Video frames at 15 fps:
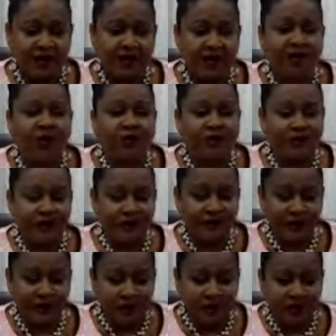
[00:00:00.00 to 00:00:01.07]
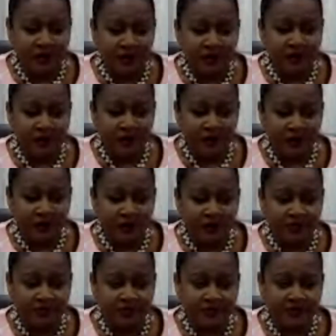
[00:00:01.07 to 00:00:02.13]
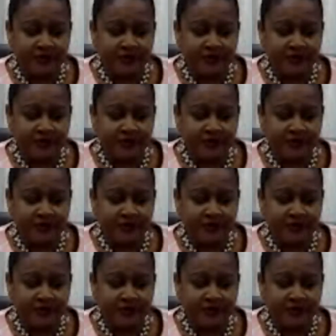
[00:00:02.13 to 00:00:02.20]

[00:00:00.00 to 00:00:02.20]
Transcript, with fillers: a lot of difficulties in the region.